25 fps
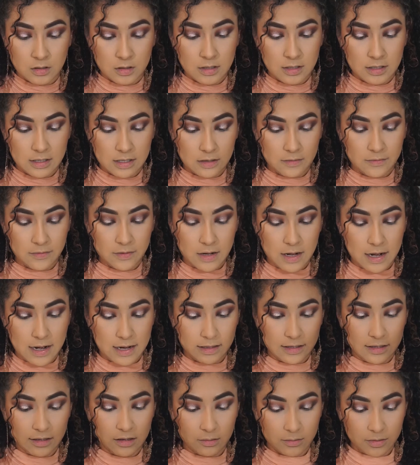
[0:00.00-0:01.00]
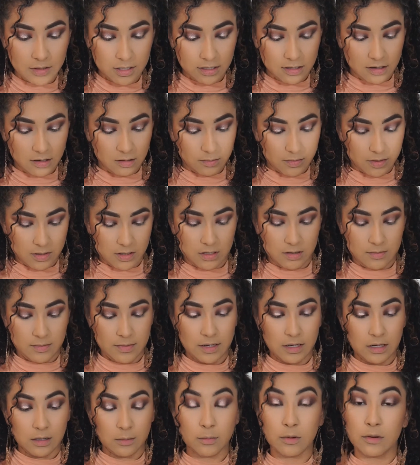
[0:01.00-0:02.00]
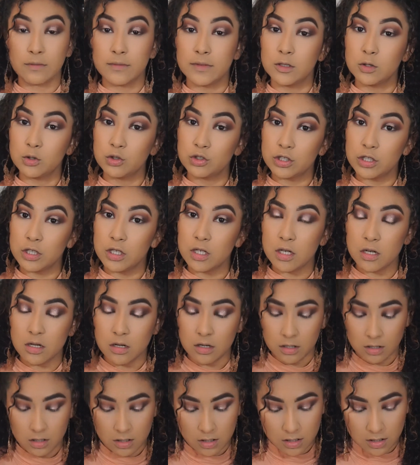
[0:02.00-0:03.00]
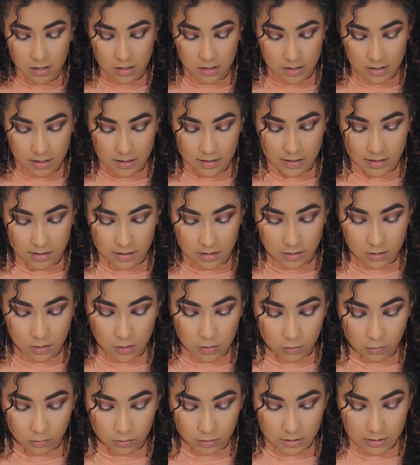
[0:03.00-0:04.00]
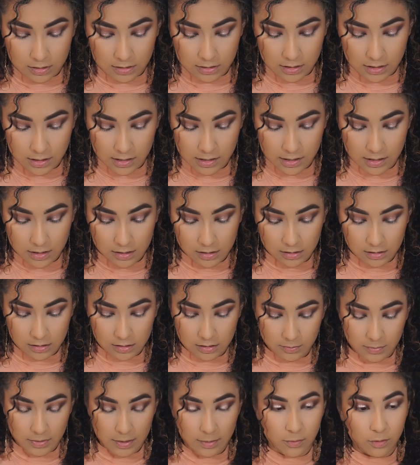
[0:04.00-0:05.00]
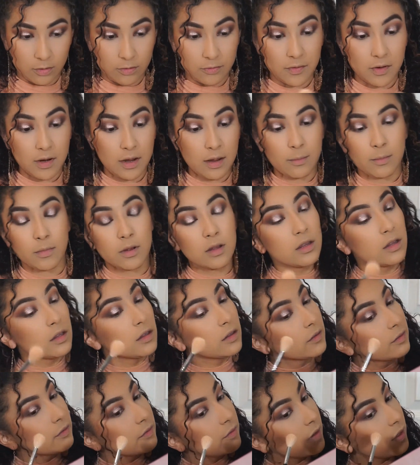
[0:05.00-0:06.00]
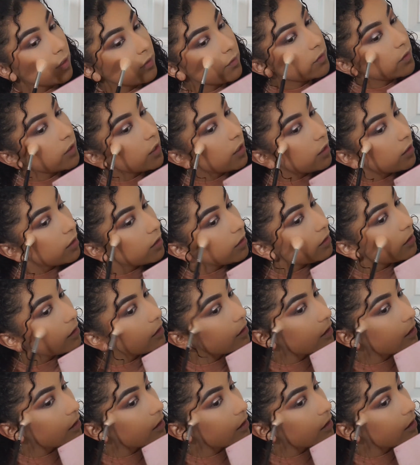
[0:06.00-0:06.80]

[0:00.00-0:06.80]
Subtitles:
And now for highlight, I'm taking my Makeup Revolution in Golden Light and my Morphe M510.